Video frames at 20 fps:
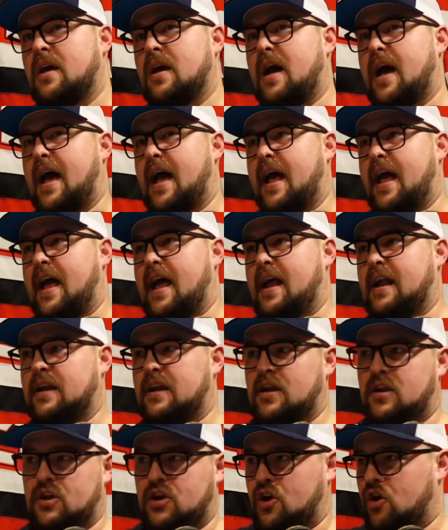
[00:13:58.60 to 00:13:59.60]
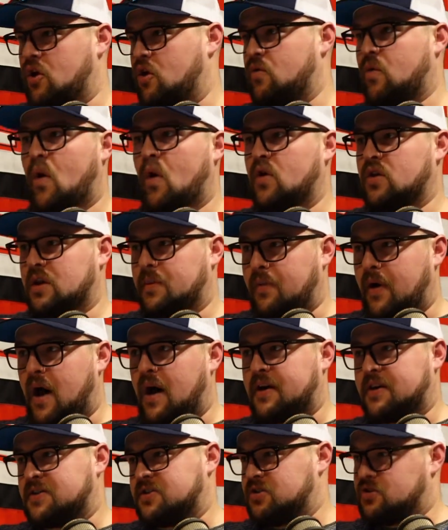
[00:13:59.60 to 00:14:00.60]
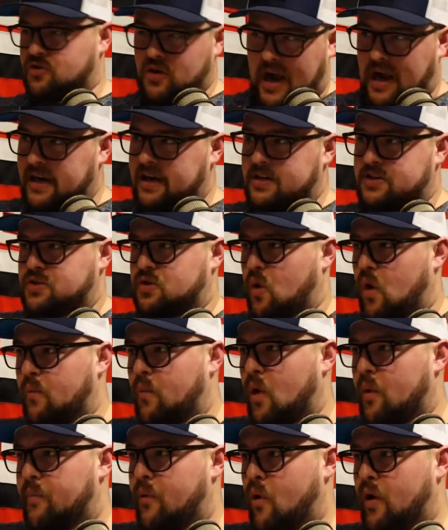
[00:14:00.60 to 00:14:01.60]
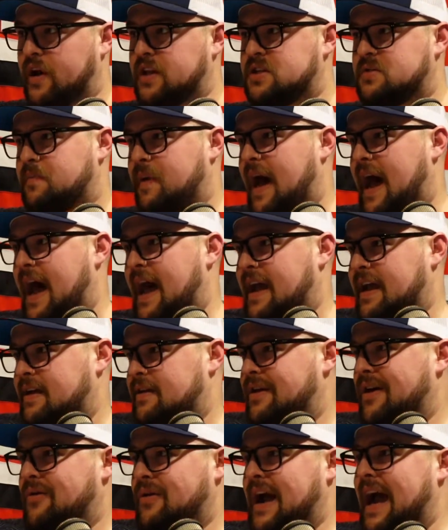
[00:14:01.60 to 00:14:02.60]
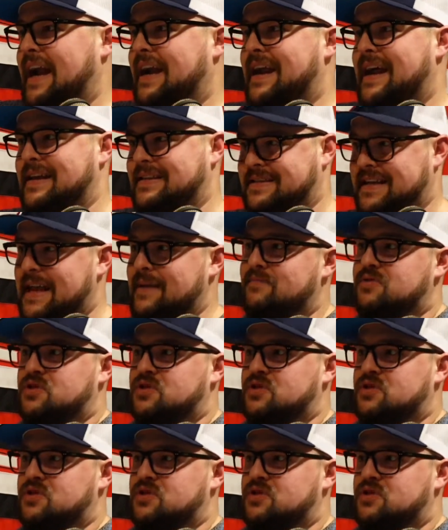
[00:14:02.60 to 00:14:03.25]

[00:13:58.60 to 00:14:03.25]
And you're rolling the pucks and trying to score more points by, kind of same